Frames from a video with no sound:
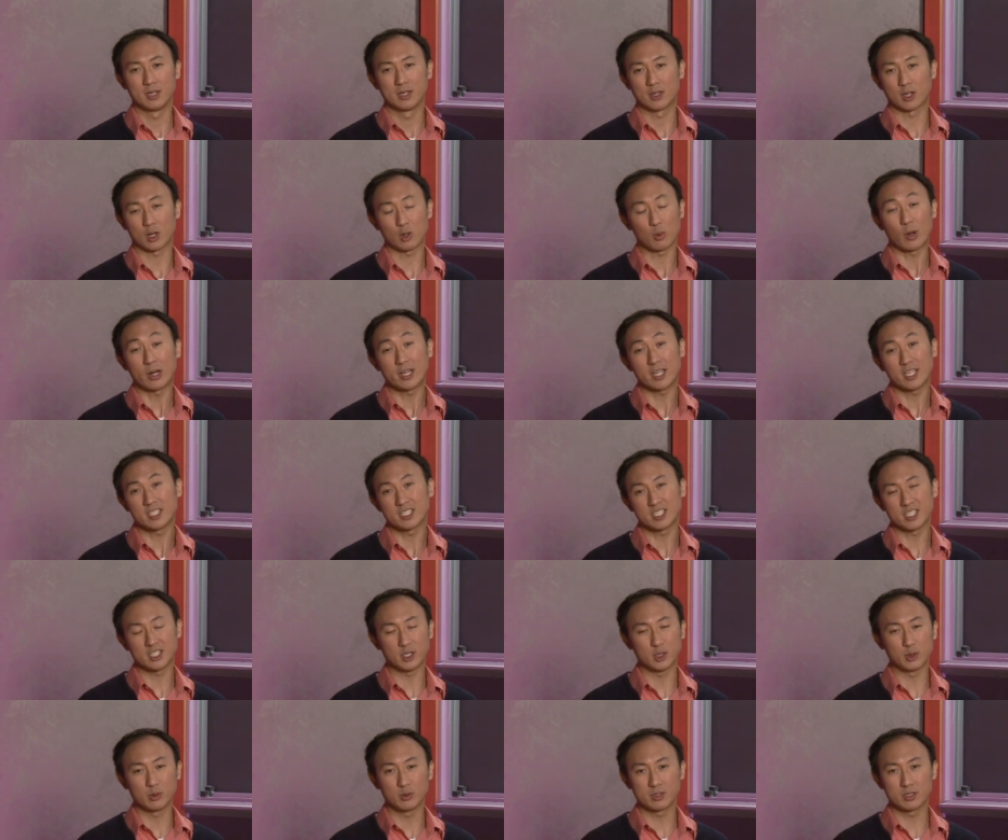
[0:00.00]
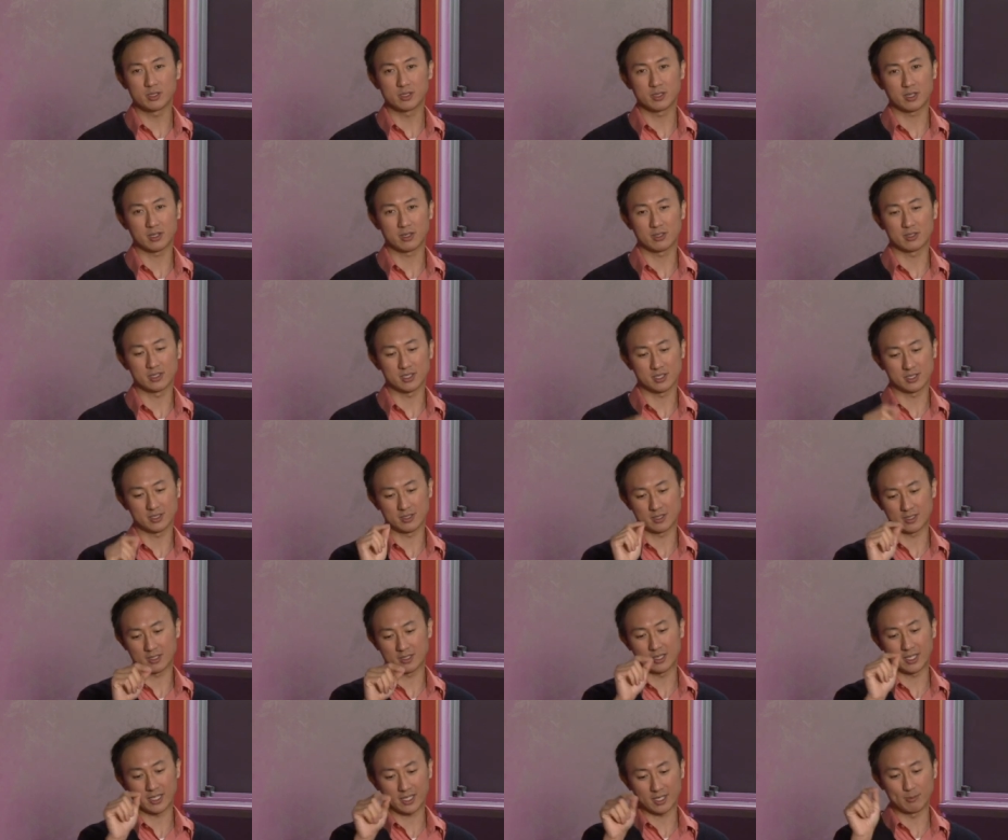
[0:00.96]
They're quite easy to use. They're just
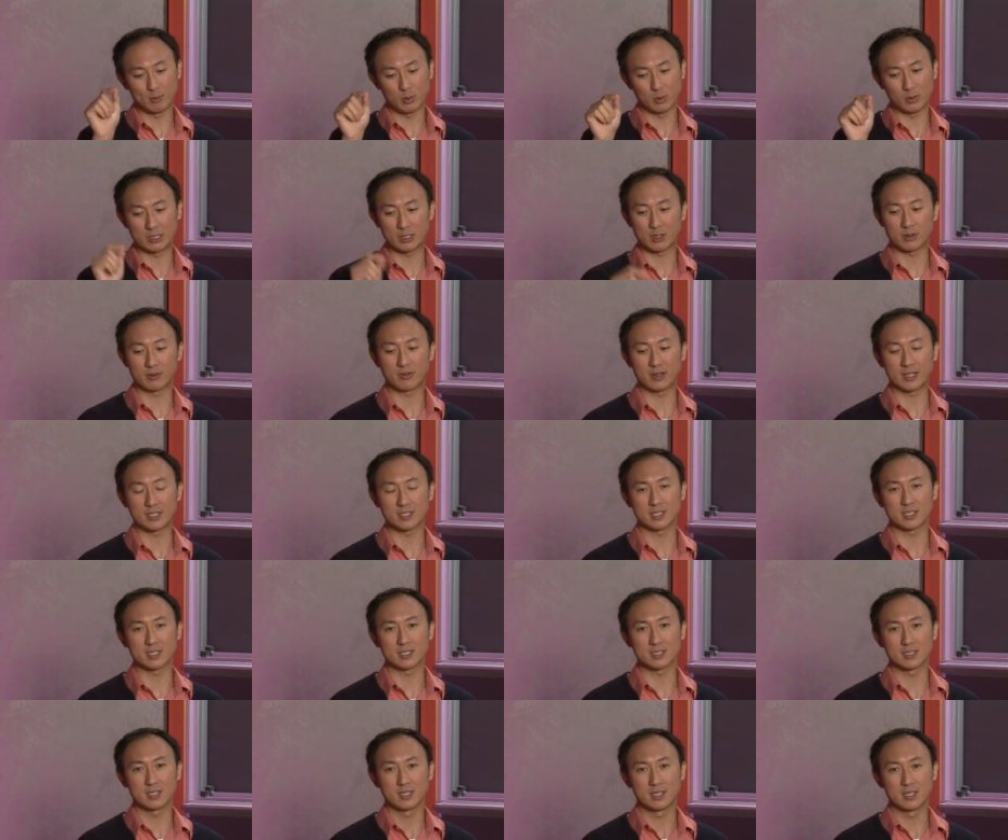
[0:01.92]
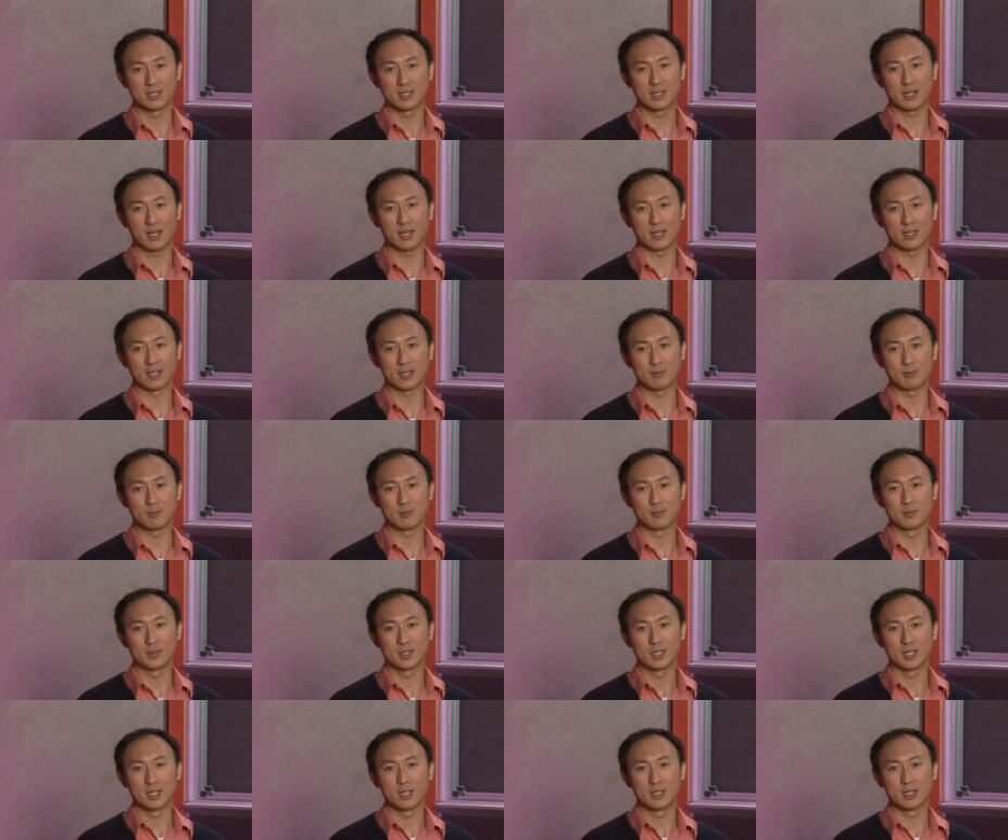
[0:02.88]
clickable interfaces, and um,
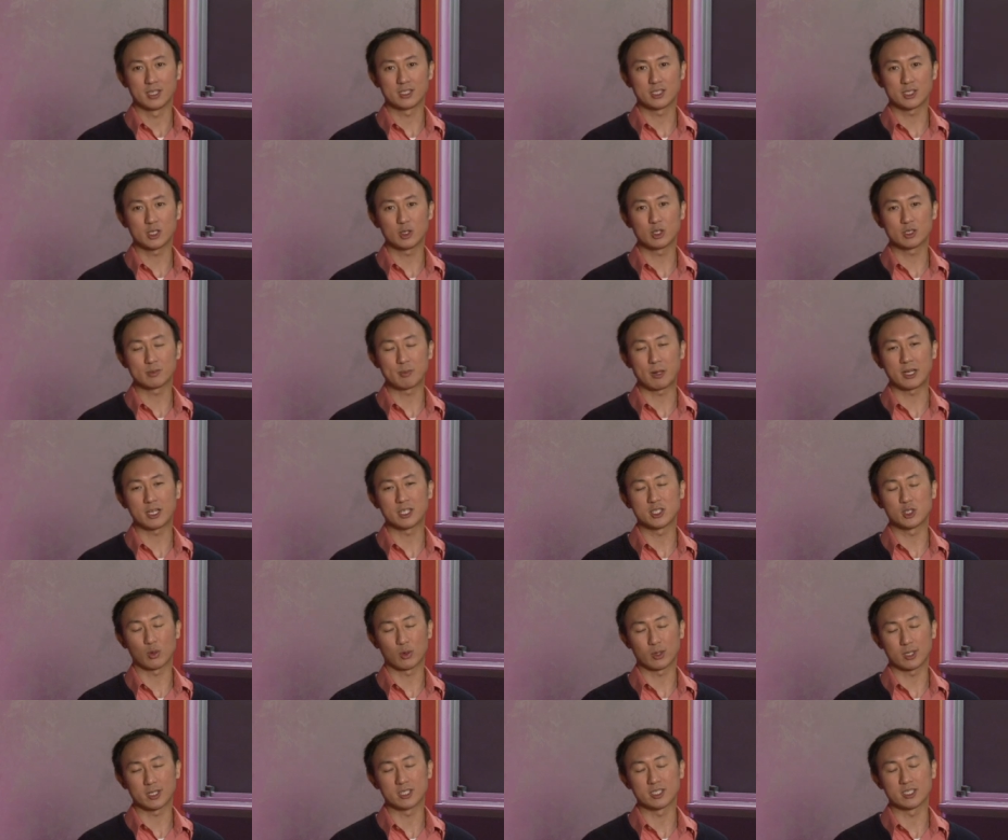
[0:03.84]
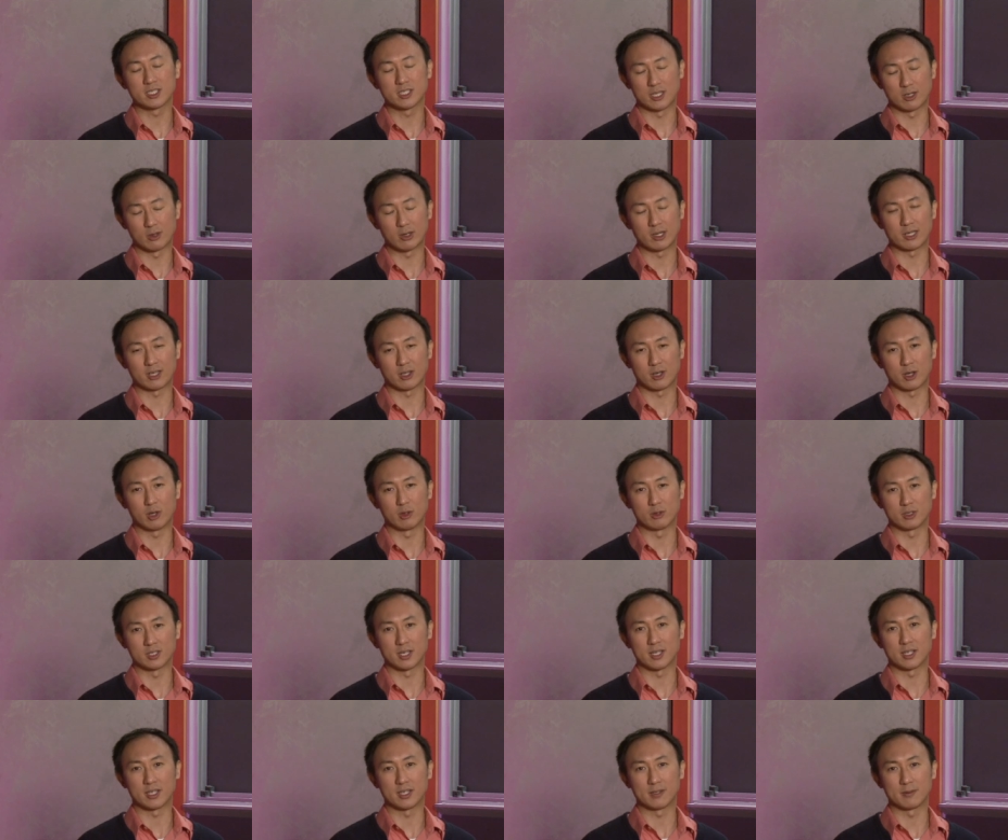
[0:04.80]
the students might enjoy generating their own
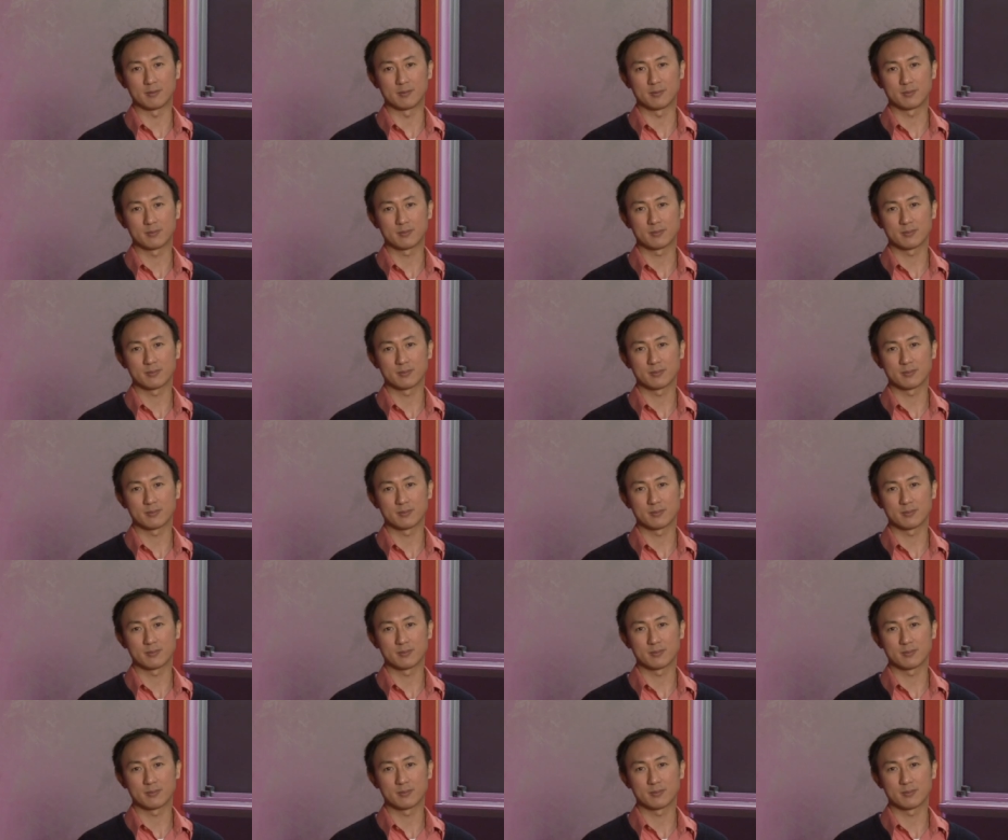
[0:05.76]
data.